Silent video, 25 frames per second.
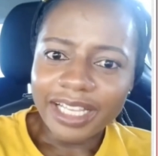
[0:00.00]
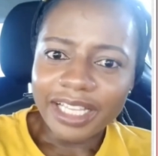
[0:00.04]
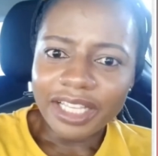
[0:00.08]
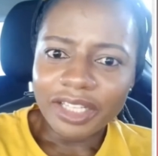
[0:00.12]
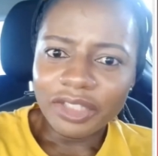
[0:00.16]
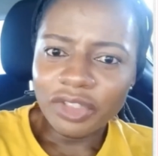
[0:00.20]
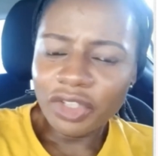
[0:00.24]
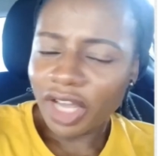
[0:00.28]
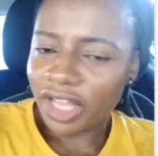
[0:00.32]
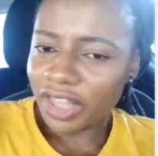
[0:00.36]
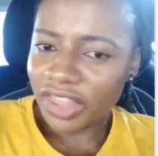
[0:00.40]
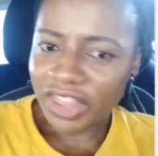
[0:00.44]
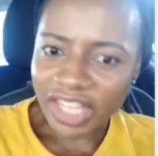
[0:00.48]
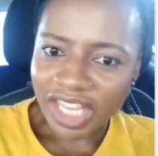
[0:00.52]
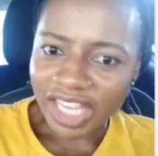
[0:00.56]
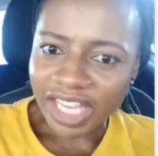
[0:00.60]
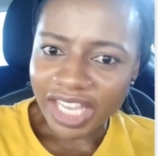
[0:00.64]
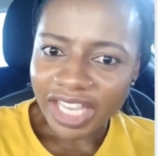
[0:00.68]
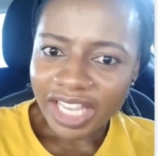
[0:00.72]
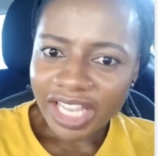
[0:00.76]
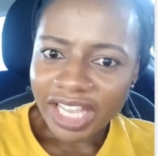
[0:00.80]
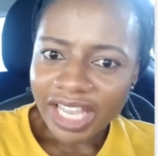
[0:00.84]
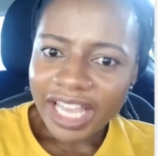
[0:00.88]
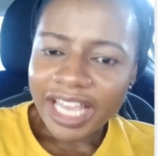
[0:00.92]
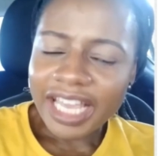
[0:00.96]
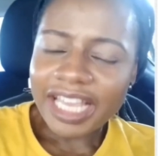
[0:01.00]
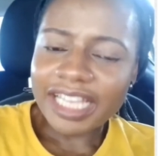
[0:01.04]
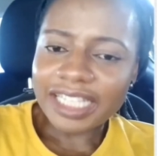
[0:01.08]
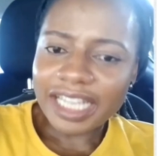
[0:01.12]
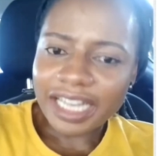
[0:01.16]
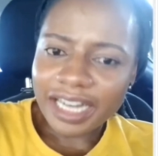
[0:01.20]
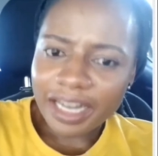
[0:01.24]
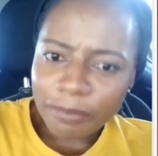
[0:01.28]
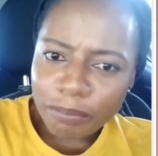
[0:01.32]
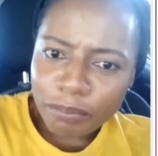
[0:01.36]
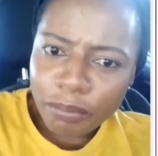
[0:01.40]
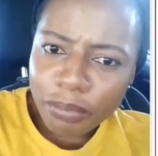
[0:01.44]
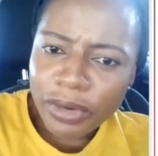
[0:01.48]
Nothing. He
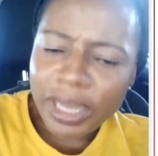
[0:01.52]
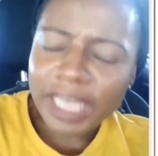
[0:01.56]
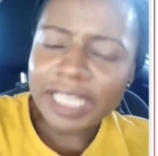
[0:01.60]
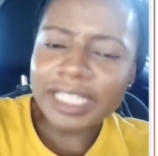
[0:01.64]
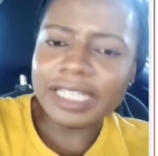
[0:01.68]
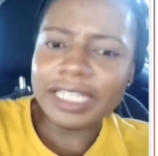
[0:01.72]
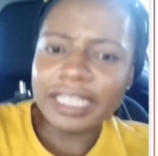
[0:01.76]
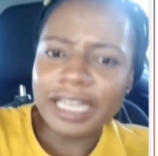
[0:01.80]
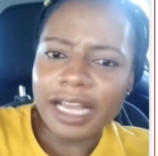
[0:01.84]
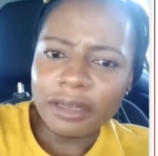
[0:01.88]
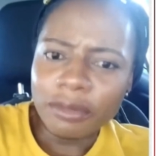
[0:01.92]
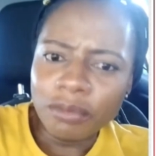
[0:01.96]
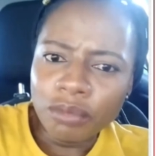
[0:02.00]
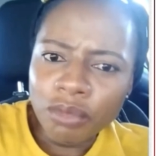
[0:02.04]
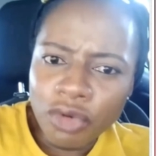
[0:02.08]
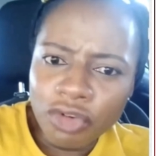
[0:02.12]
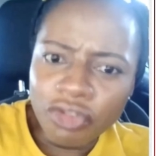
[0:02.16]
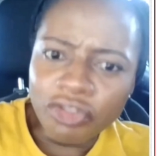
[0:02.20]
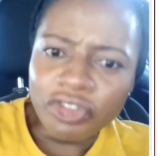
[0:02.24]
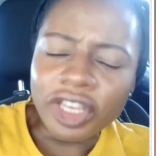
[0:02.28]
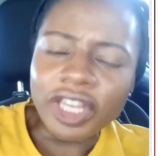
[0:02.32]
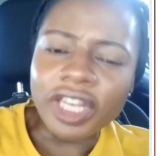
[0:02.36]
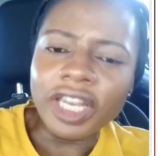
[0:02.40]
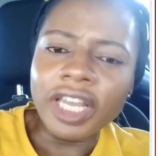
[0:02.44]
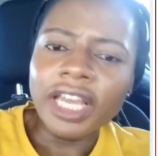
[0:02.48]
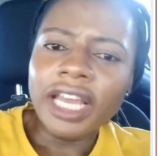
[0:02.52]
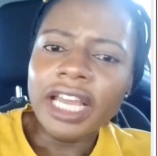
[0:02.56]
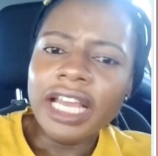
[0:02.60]
started pressing and moving.